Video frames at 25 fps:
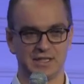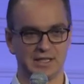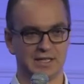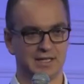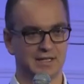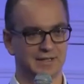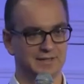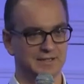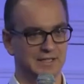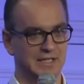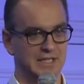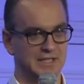that
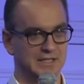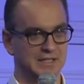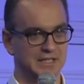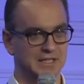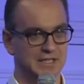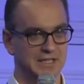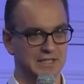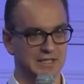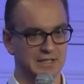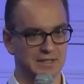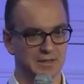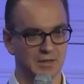are, that are
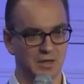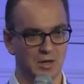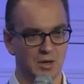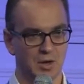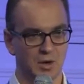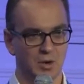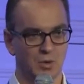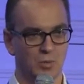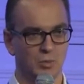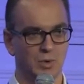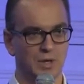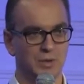key.
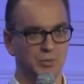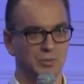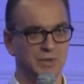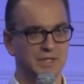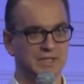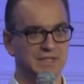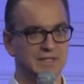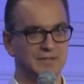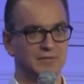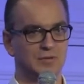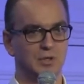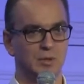When we
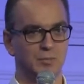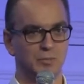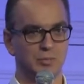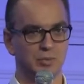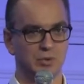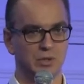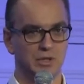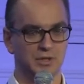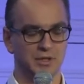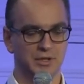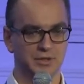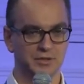develop
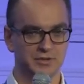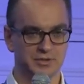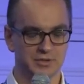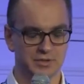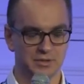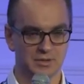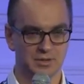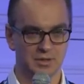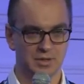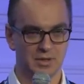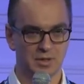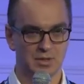
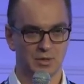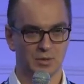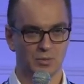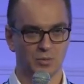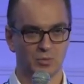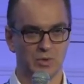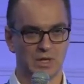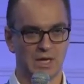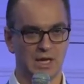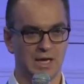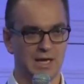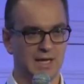products,
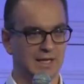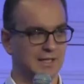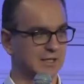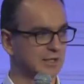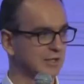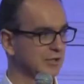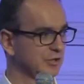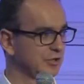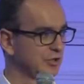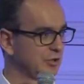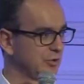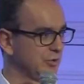we are
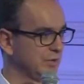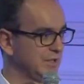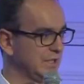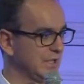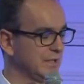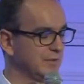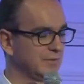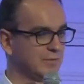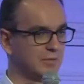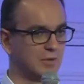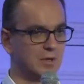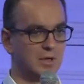
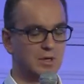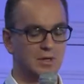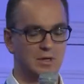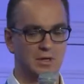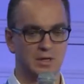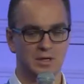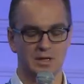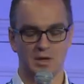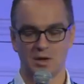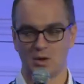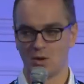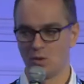shooting
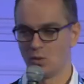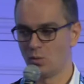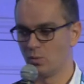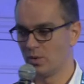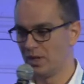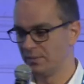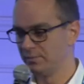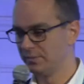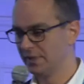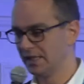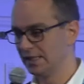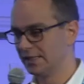for
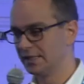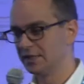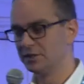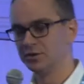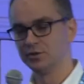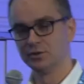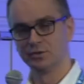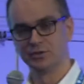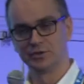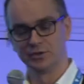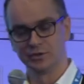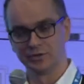1 billion
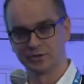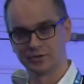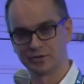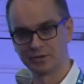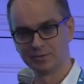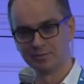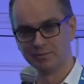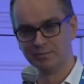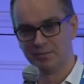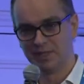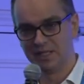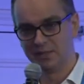
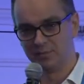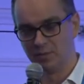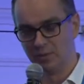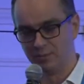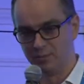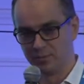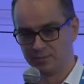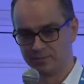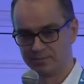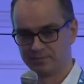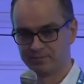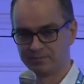users
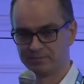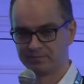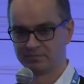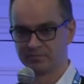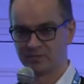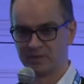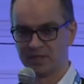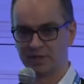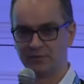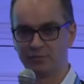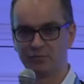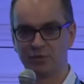minimum.
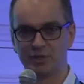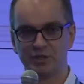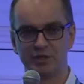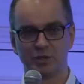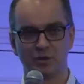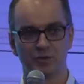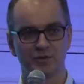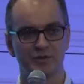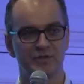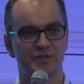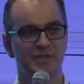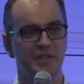If we
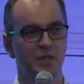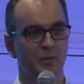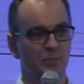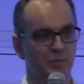don't see